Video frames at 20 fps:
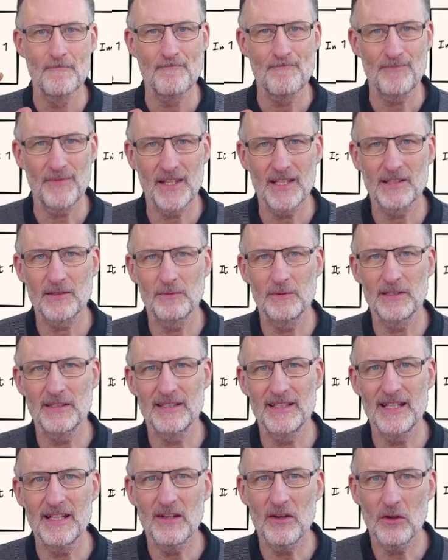This was
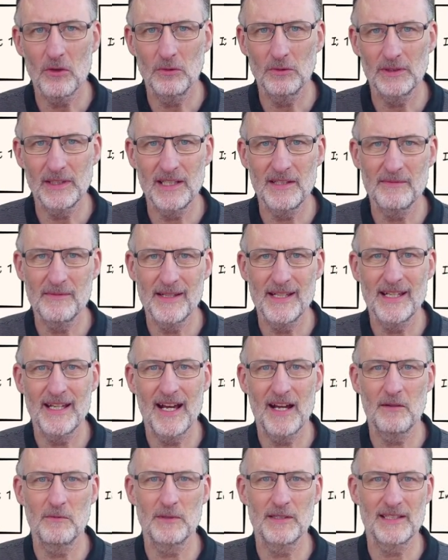the only way
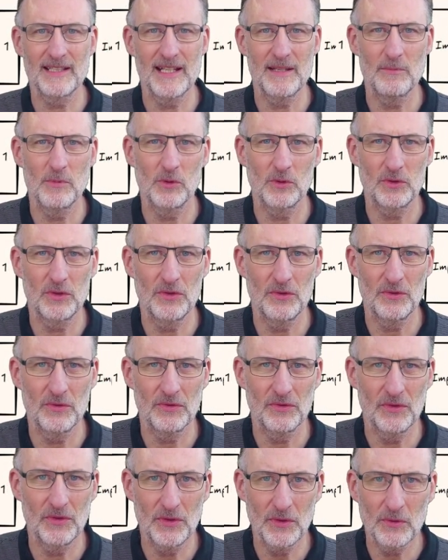I was able to
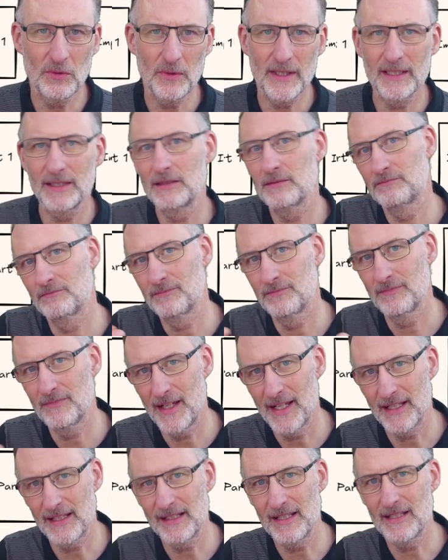do it.
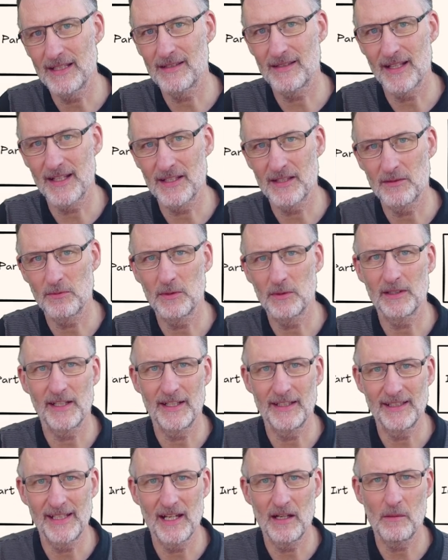At least that's what
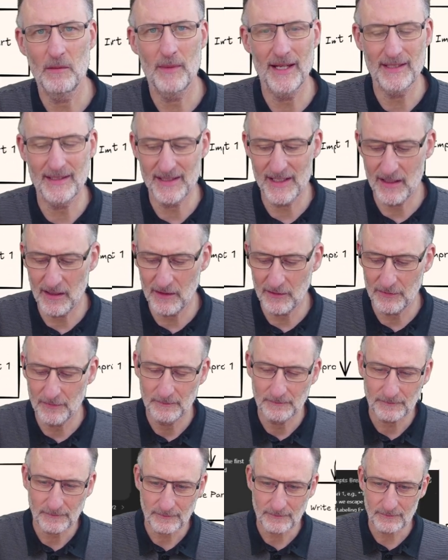I tell myself.
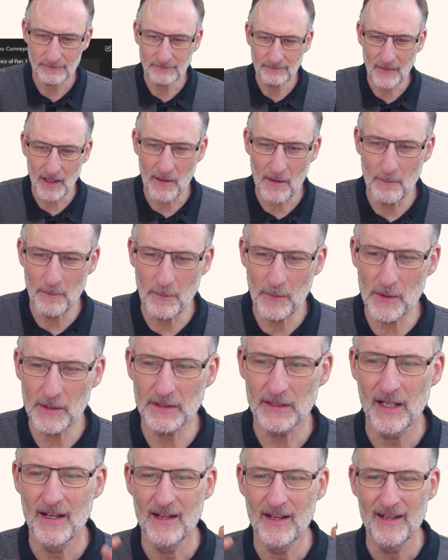But
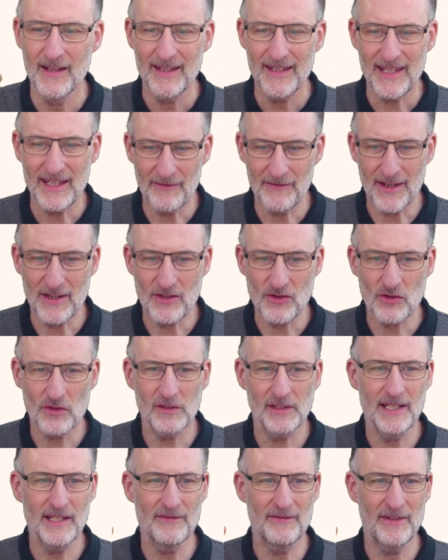
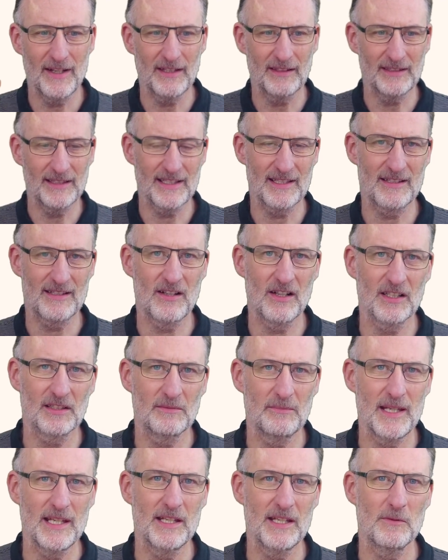eventually where this got
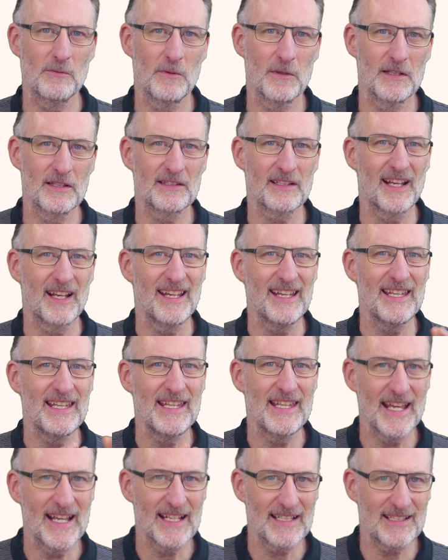me was
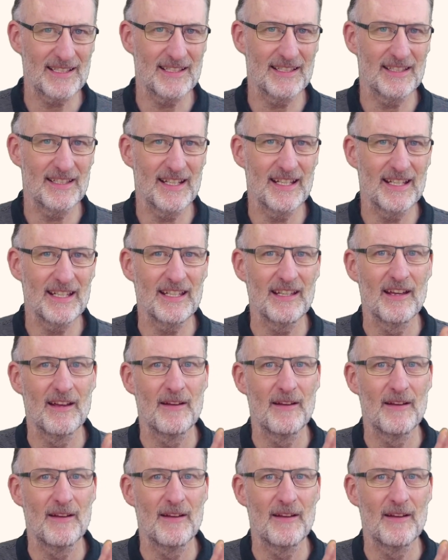yesterday,